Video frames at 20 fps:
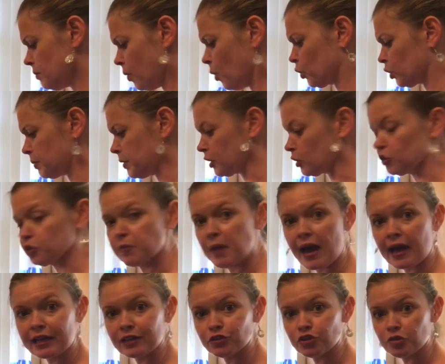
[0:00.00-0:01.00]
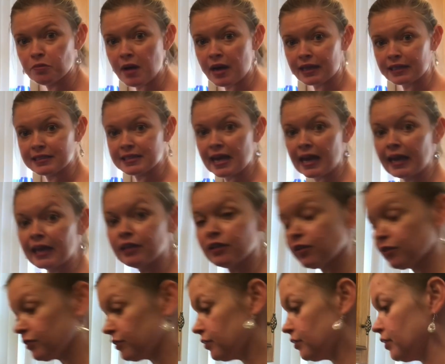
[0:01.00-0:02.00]
pour the pickles back into my
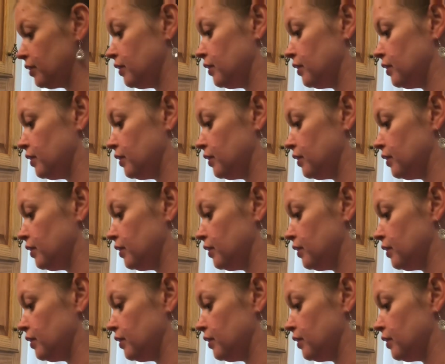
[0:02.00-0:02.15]
container.